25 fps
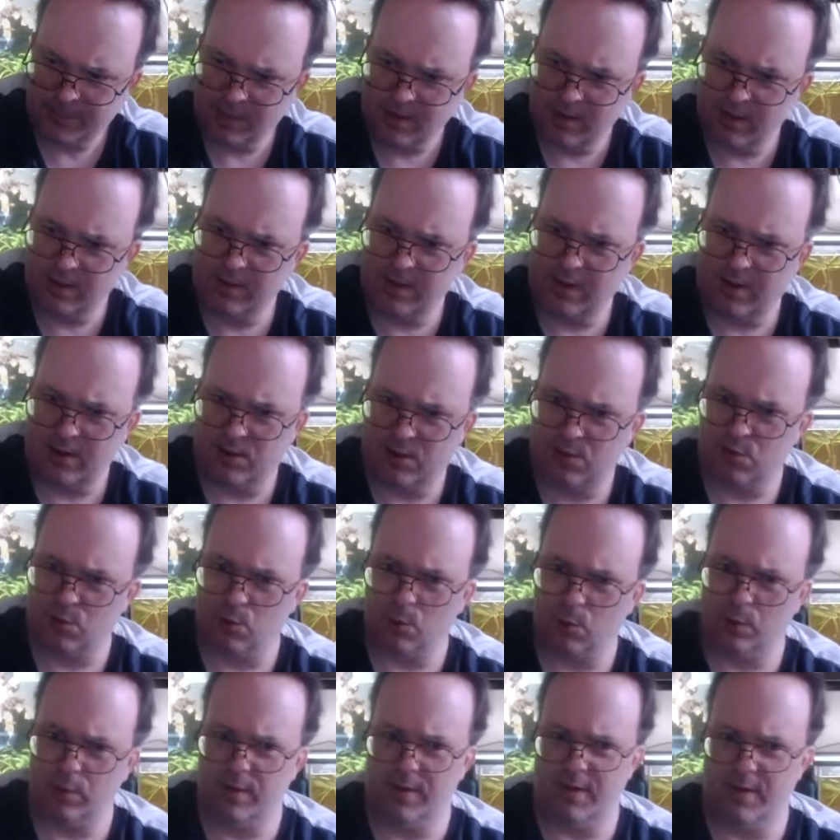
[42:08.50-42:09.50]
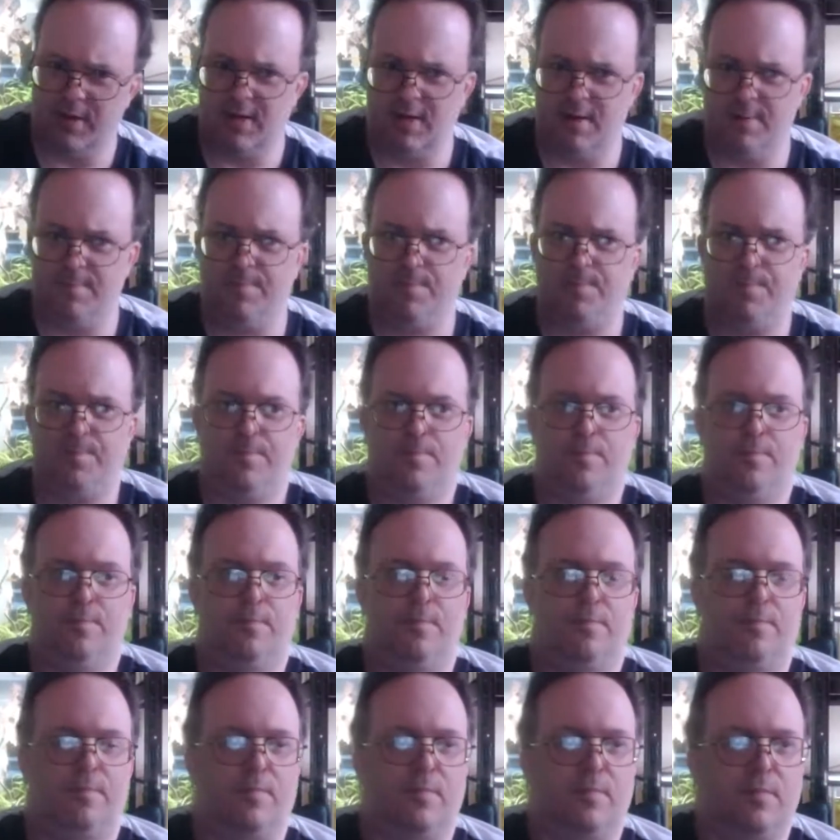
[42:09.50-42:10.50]
And then it's all the
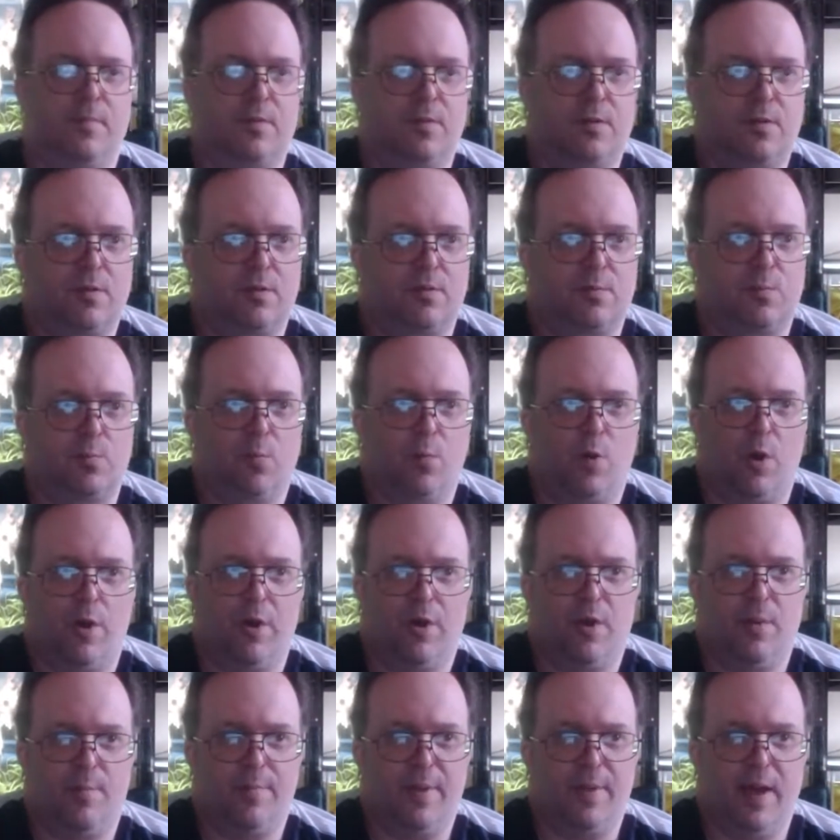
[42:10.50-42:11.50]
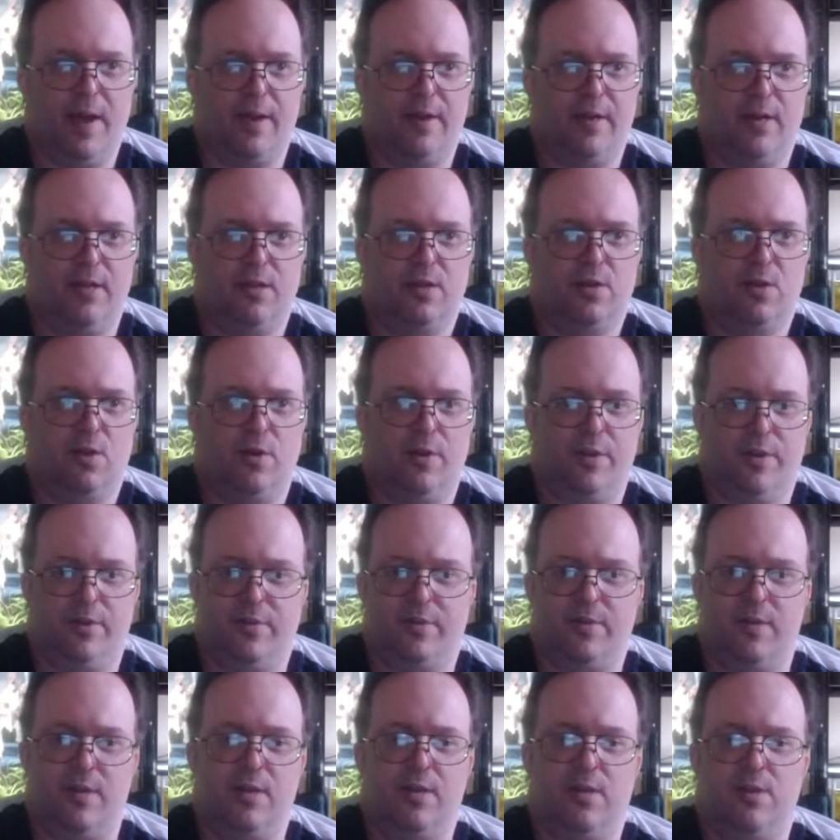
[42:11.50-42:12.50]
one-arm bandit kind of
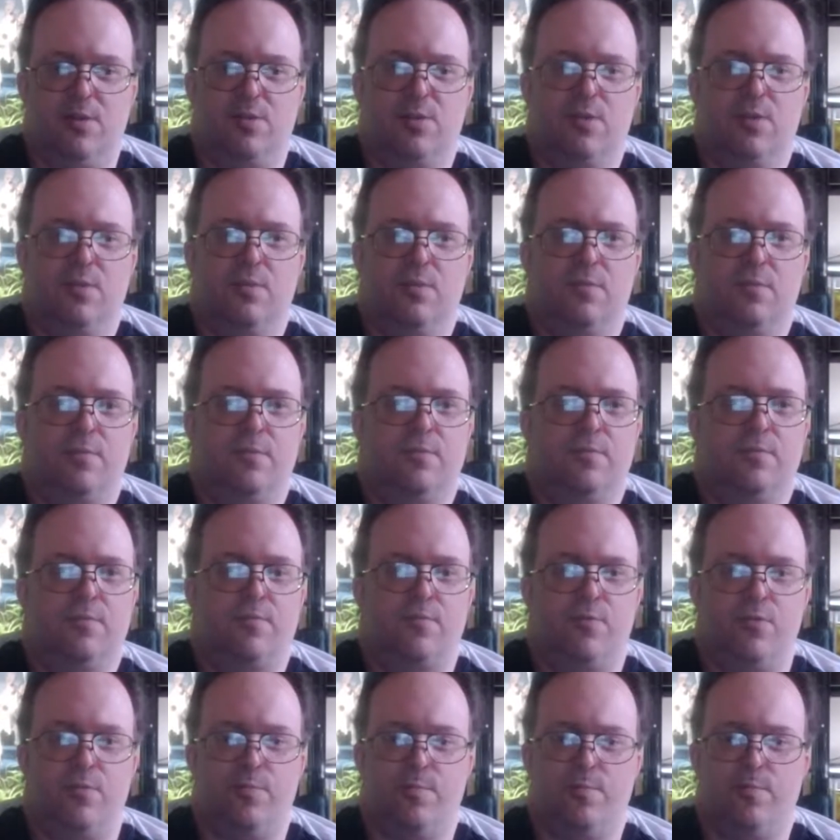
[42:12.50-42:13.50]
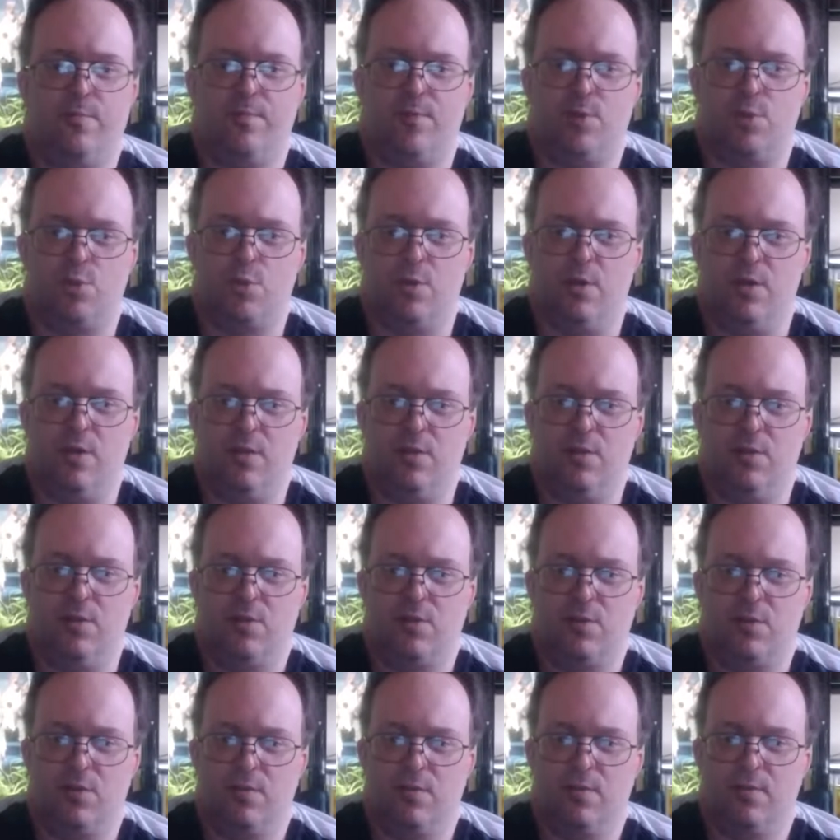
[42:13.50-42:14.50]
things, fruit
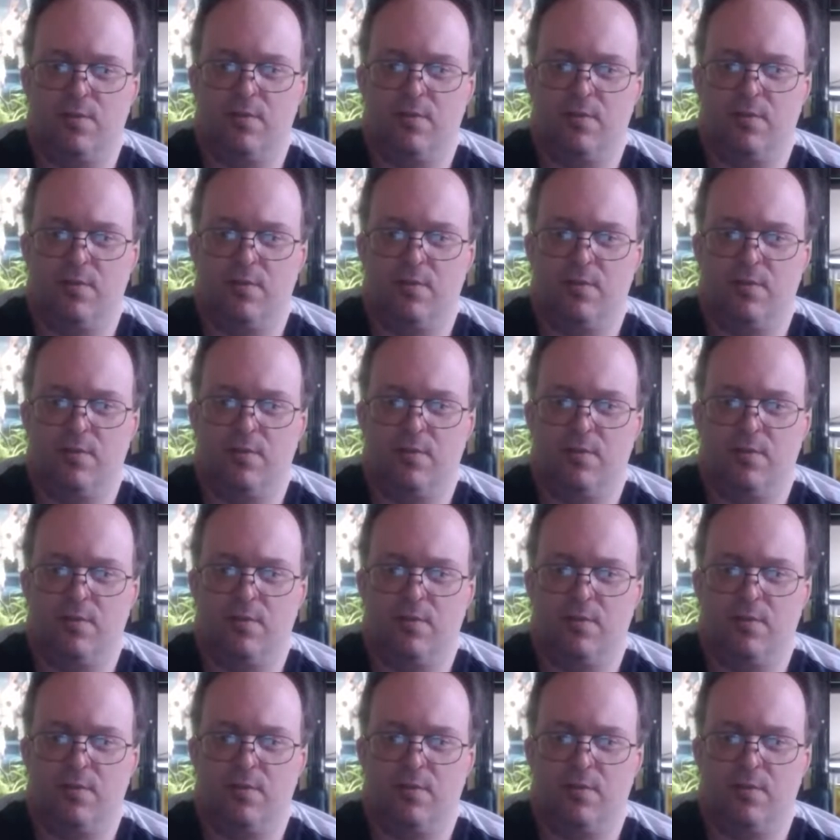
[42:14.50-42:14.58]
machines.